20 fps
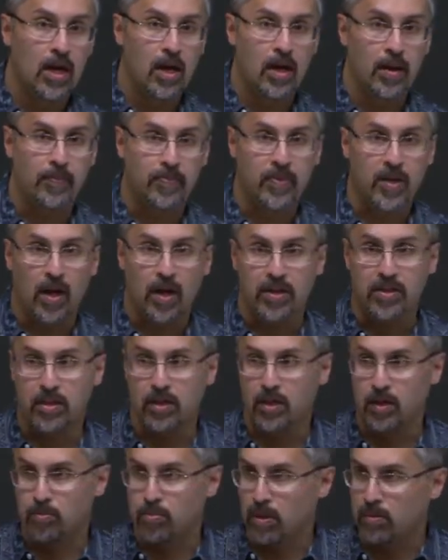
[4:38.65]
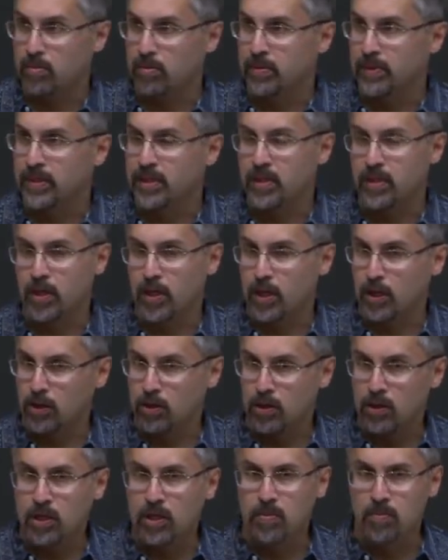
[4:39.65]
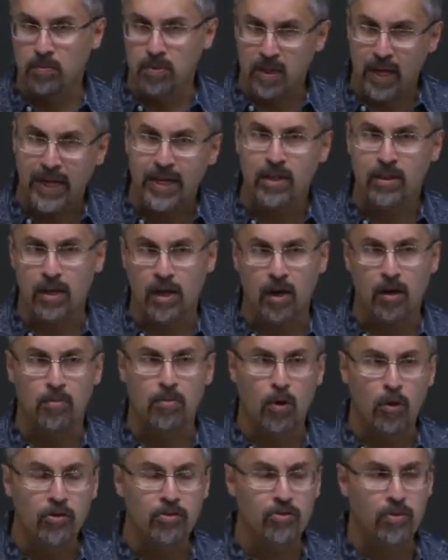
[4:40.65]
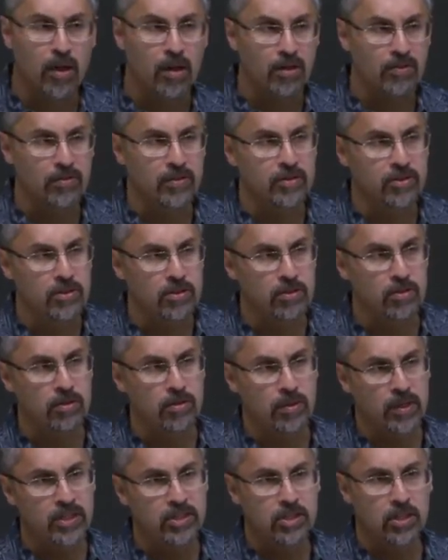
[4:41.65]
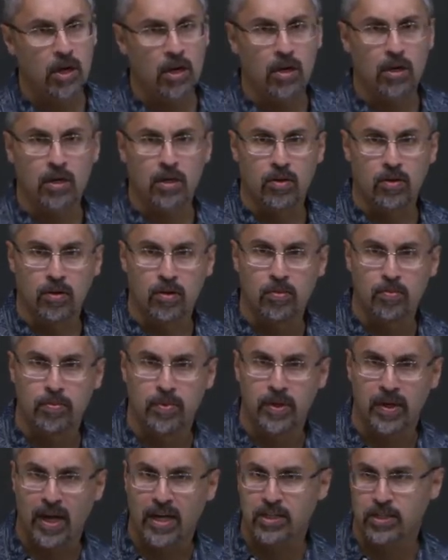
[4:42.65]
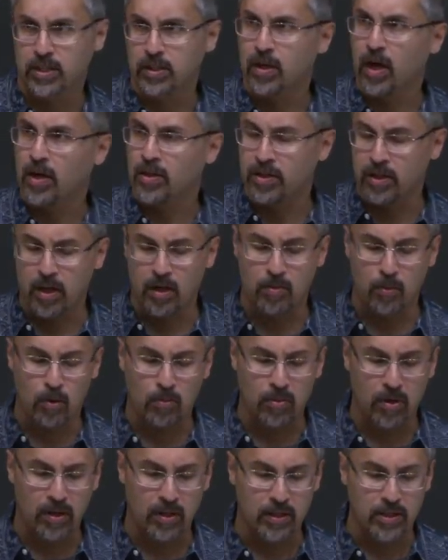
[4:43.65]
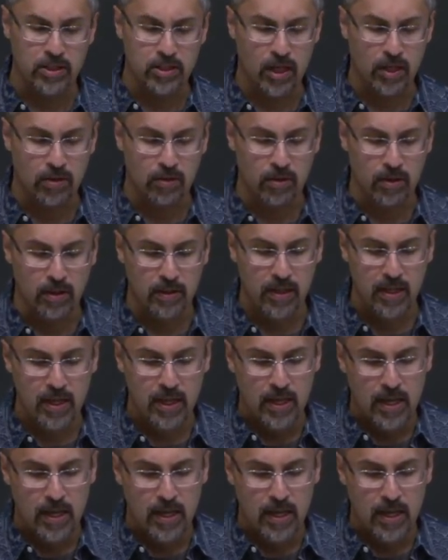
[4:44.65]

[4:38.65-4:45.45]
um, I think are probably going to look like they are most relevant to the race car group, but actually I think are more broadly general.